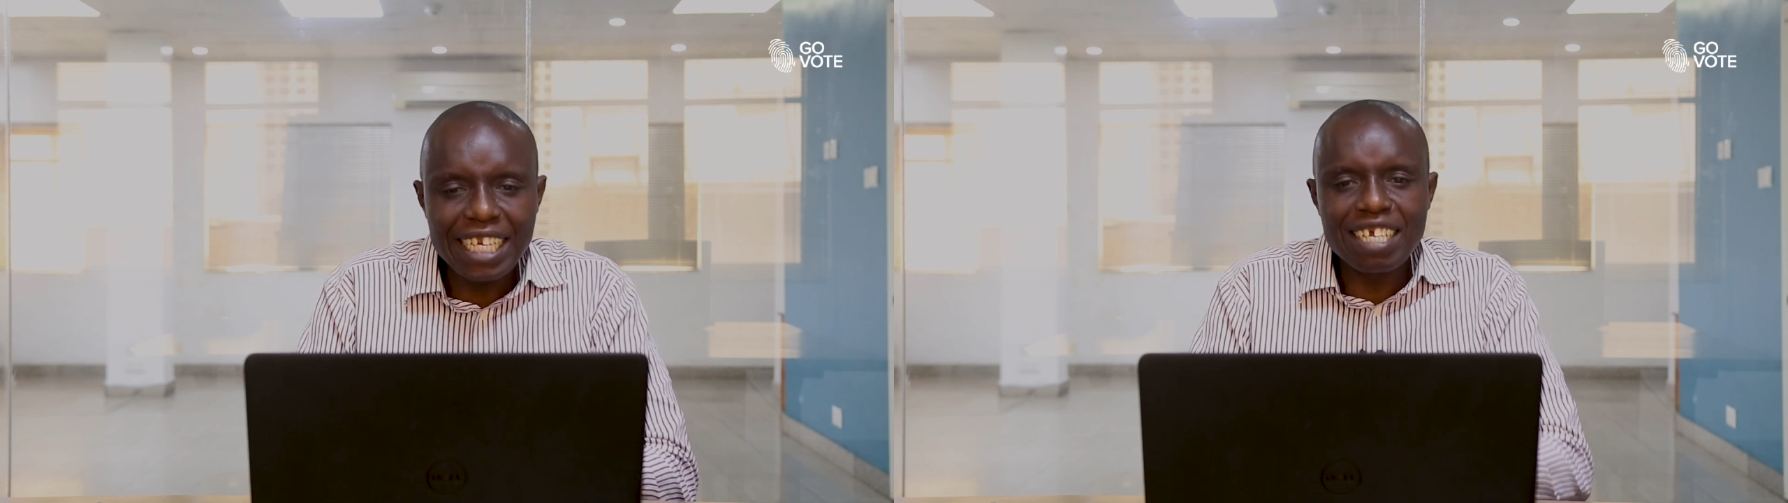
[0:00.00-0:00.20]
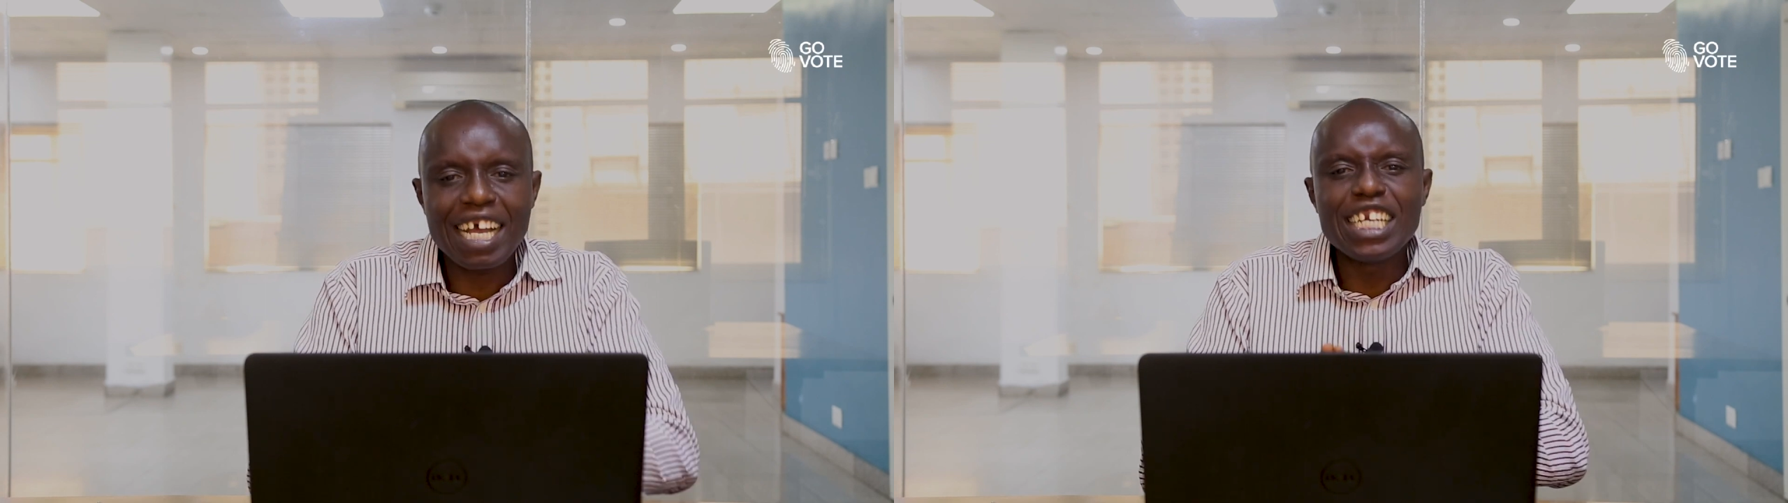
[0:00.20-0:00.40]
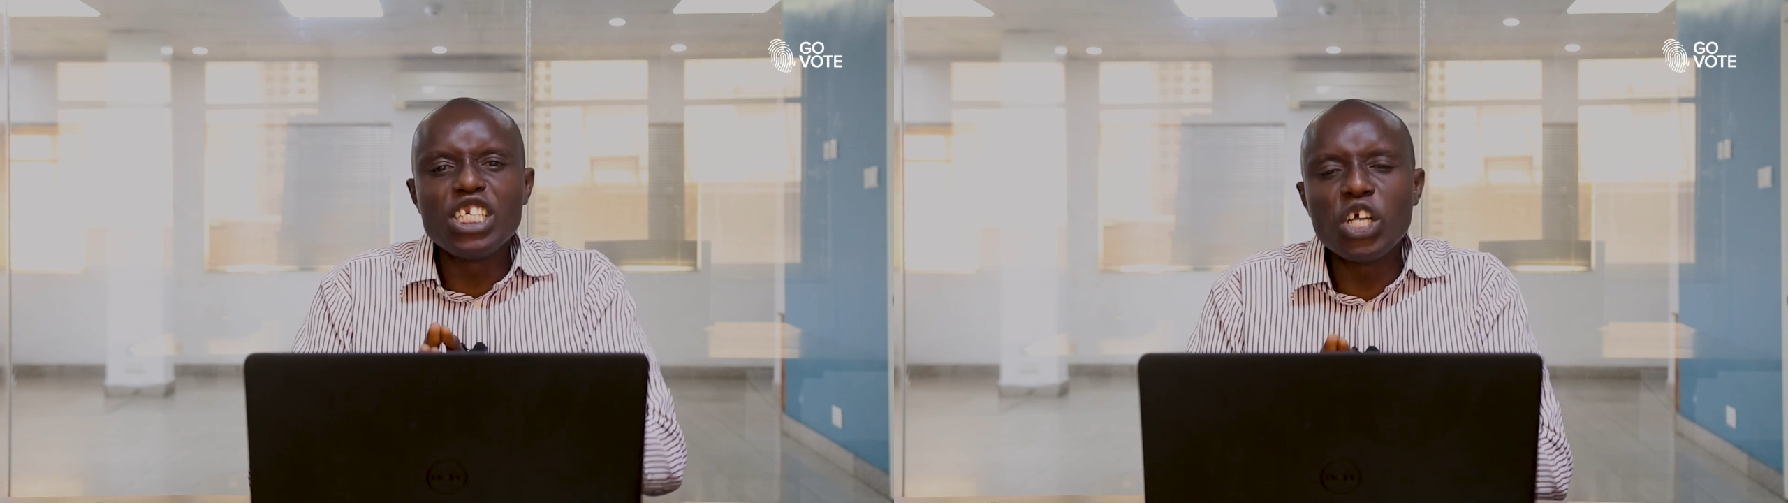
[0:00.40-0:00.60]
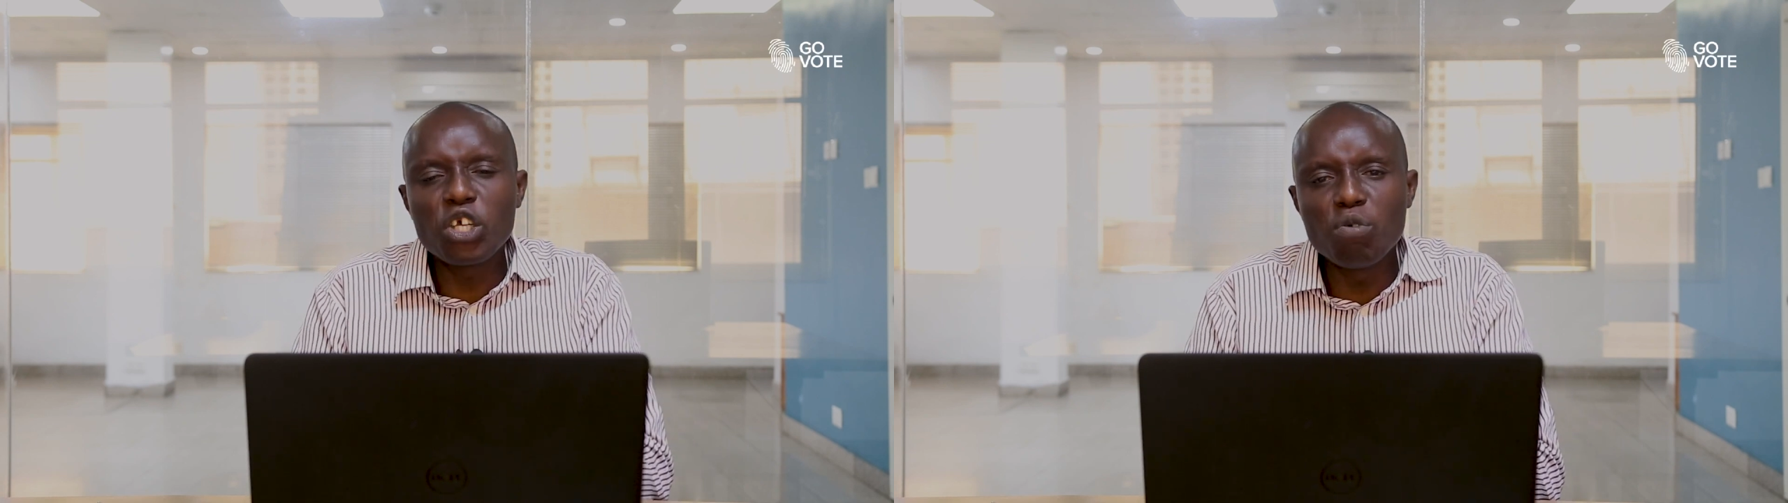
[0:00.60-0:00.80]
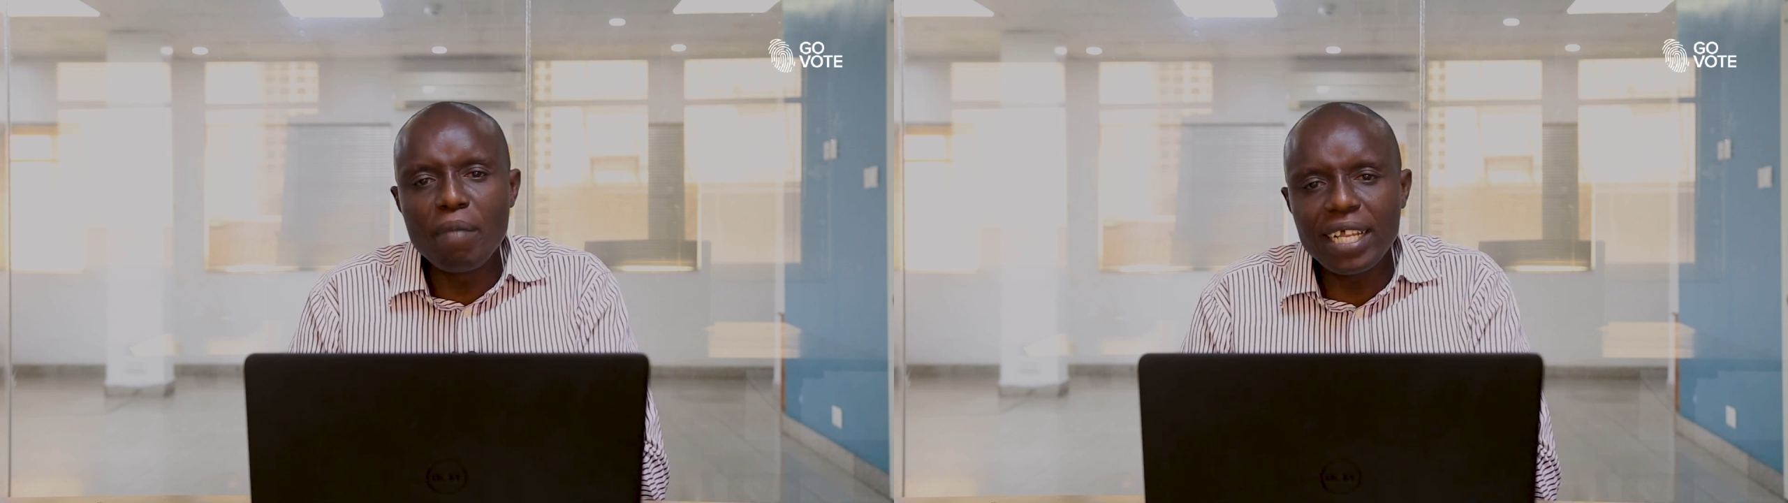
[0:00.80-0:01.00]
they can
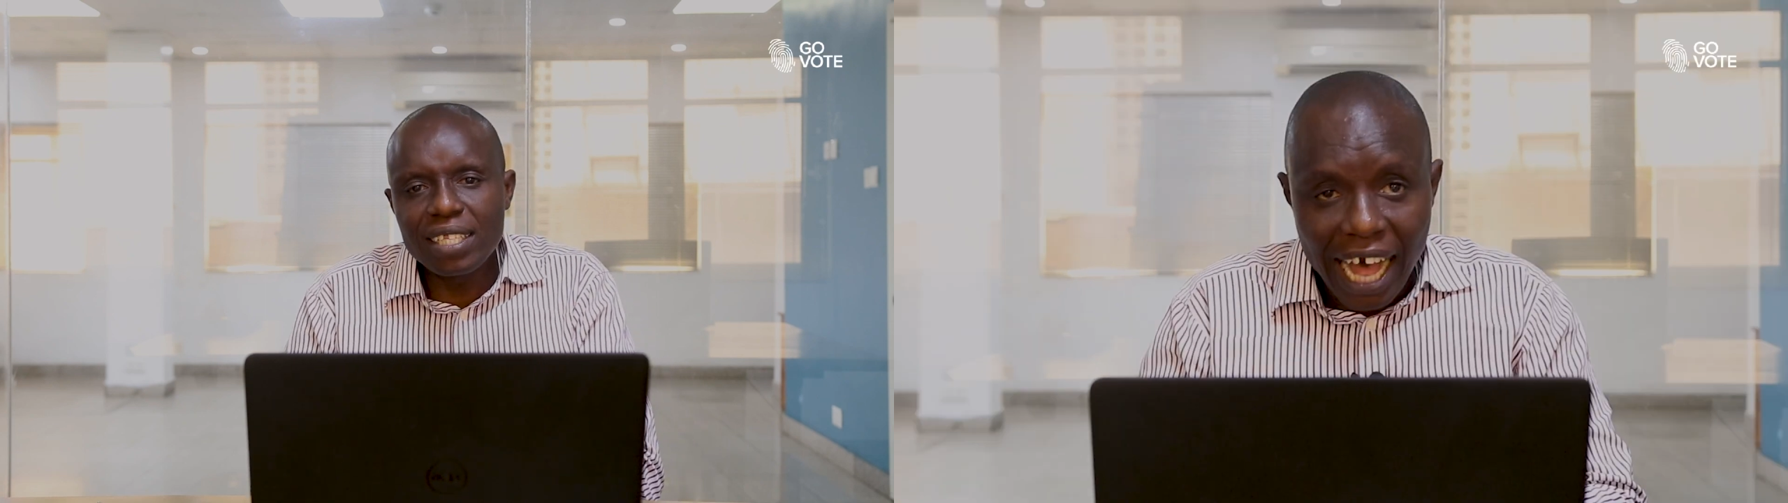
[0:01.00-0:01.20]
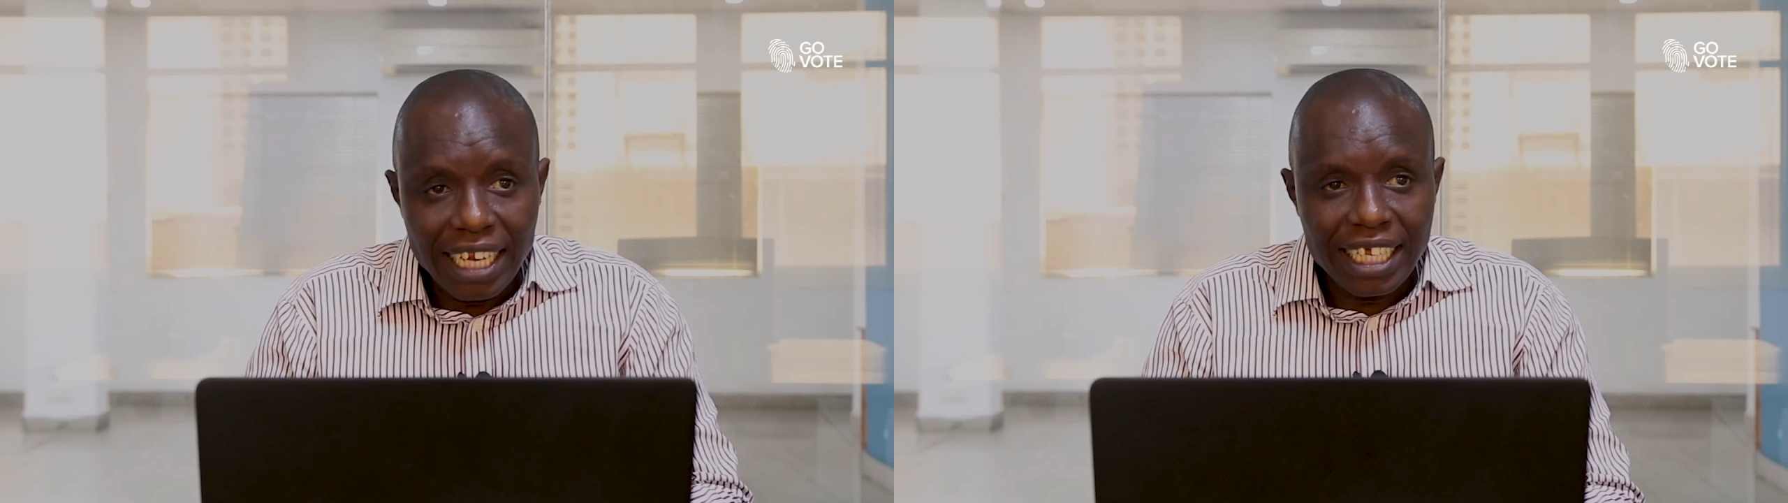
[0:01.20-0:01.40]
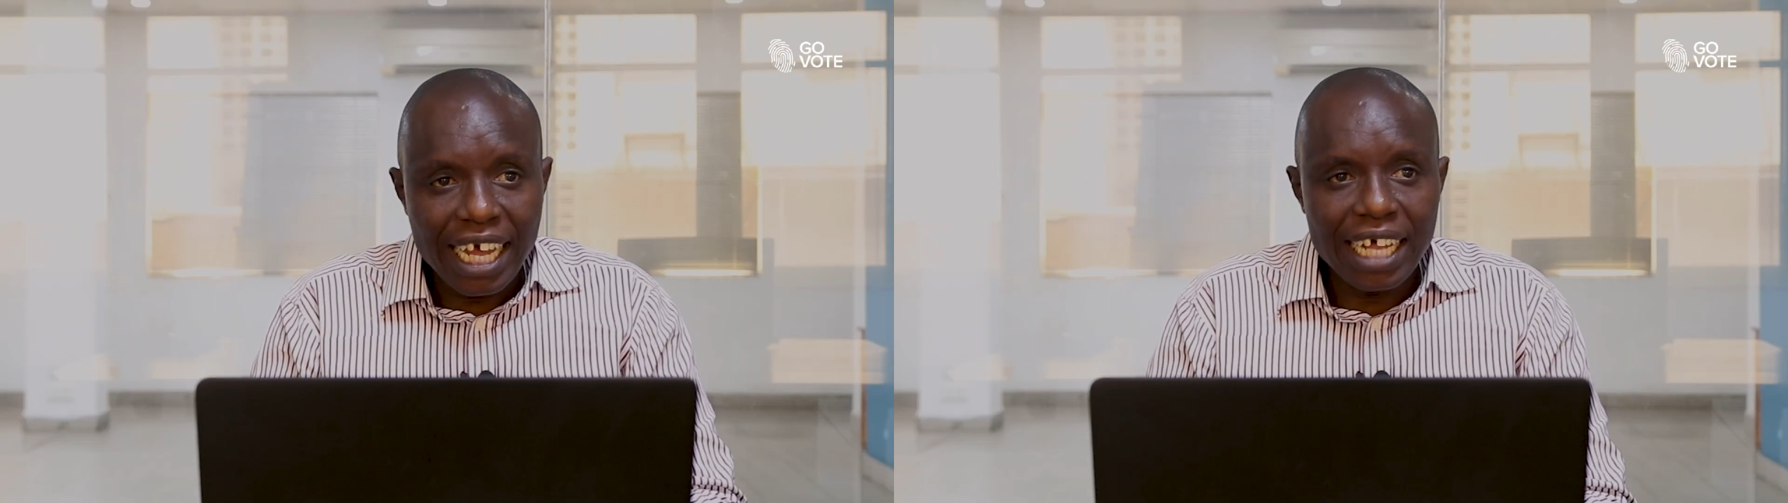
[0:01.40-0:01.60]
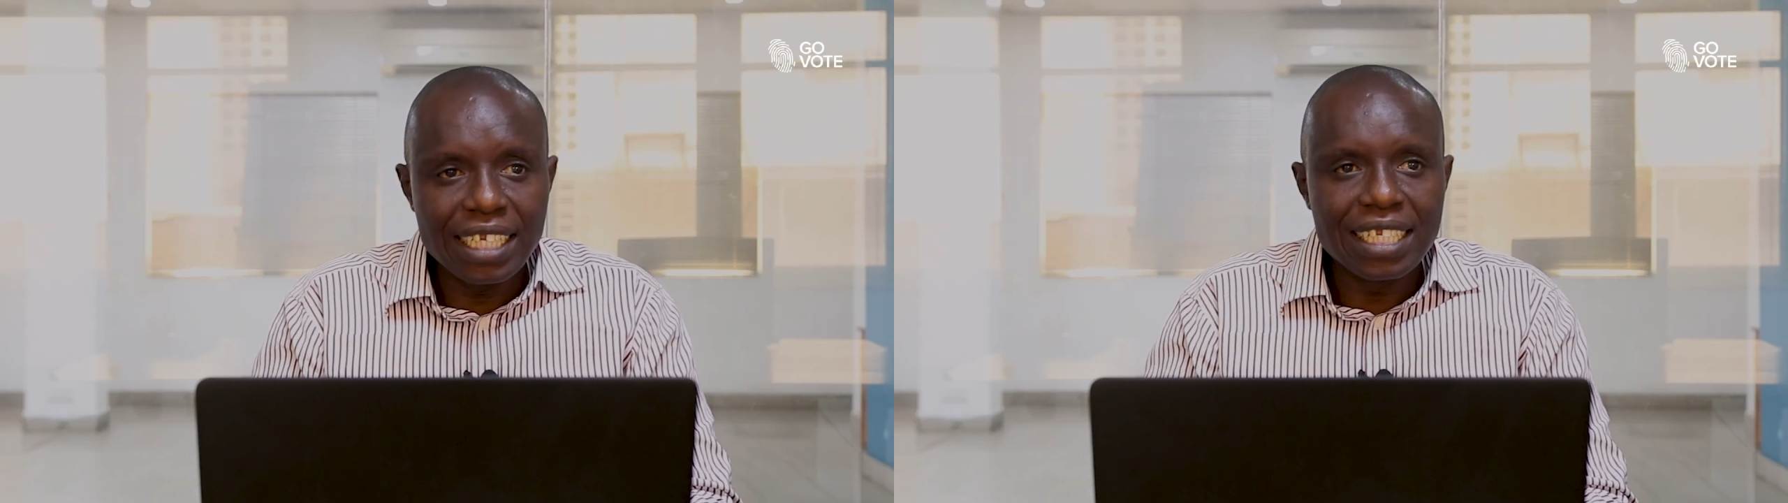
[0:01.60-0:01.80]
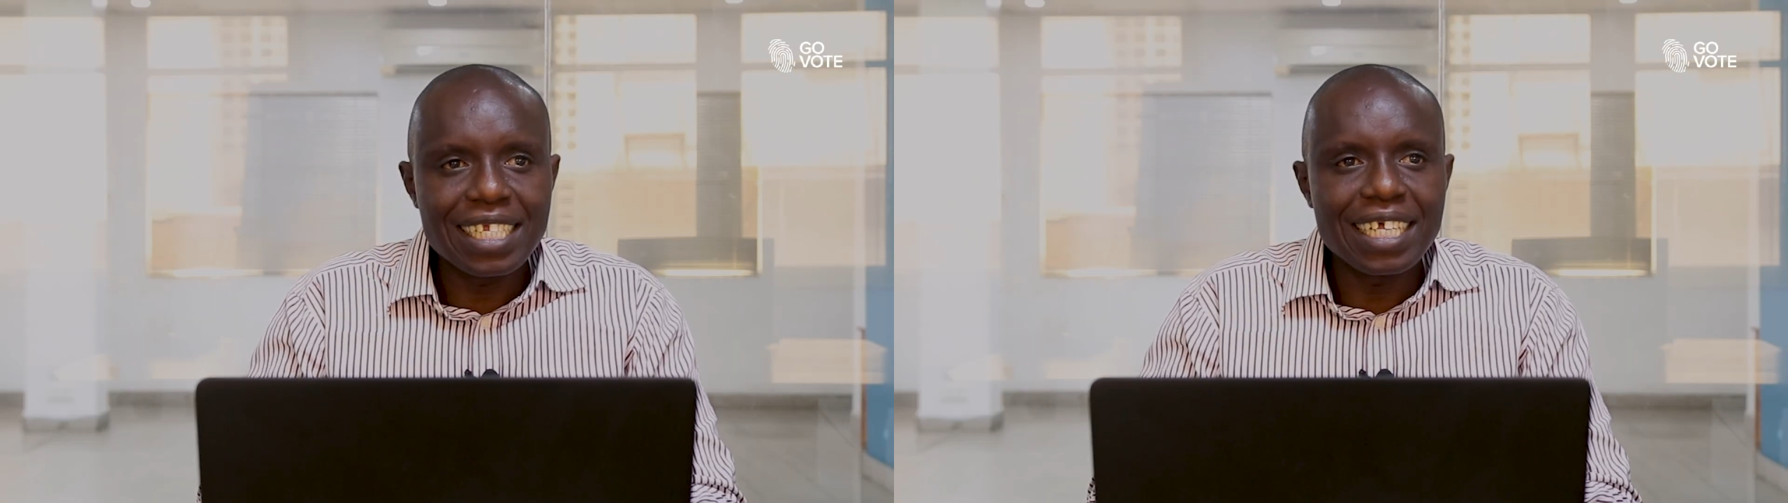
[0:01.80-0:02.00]
document, and they
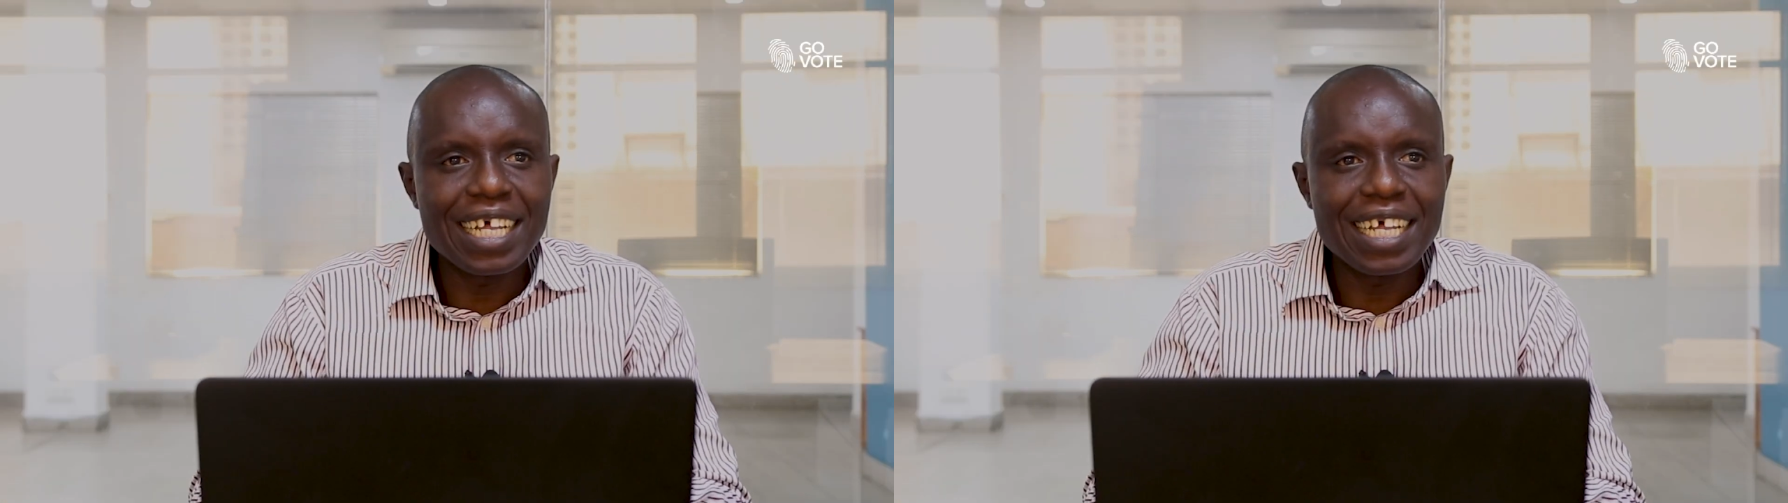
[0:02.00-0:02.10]
can